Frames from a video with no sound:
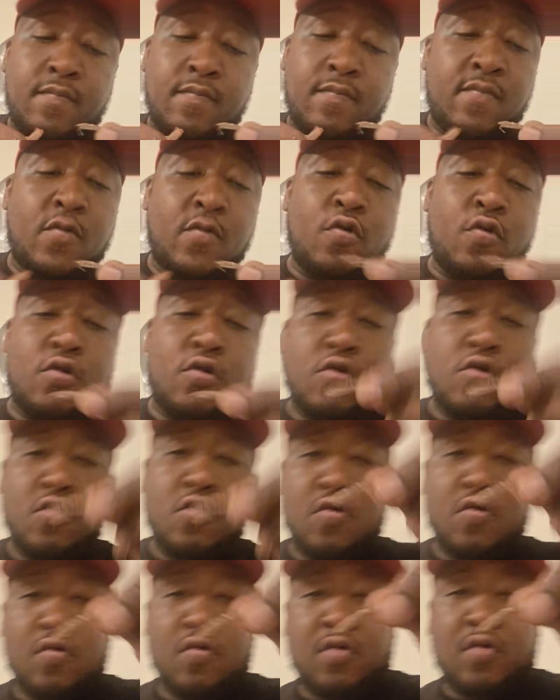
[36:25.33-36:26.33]
Woo,
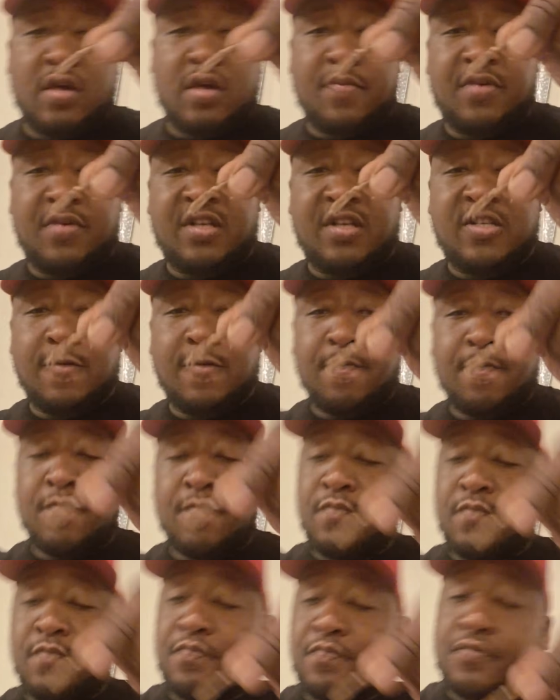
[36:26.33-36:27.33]
good piece.
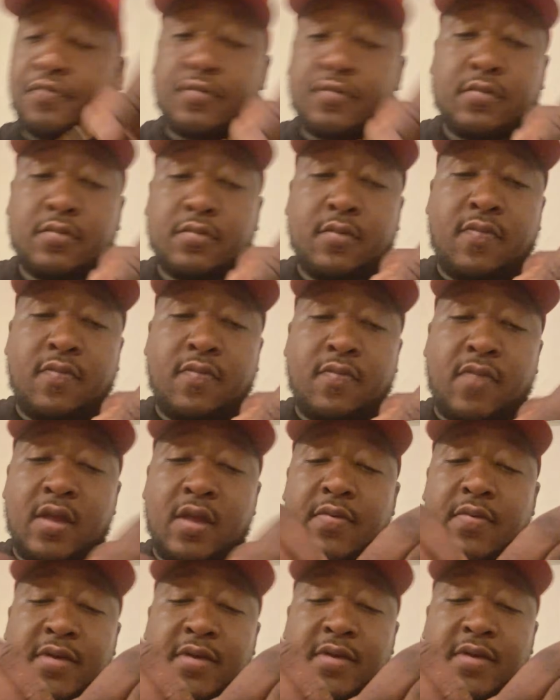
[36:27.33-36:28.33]
Good
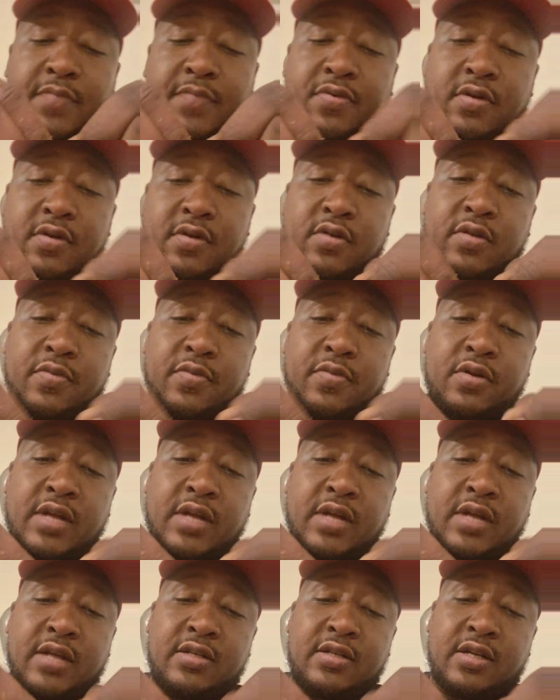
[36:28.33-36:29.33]
piece. I'll contribute that
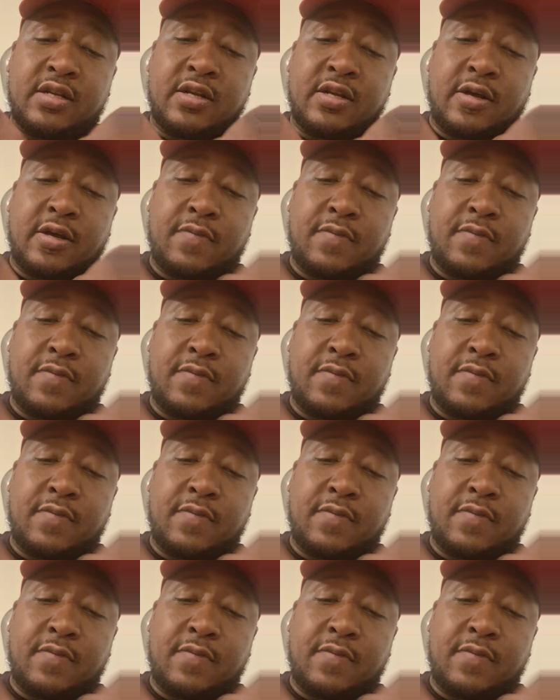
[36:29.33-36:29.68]
to the cup.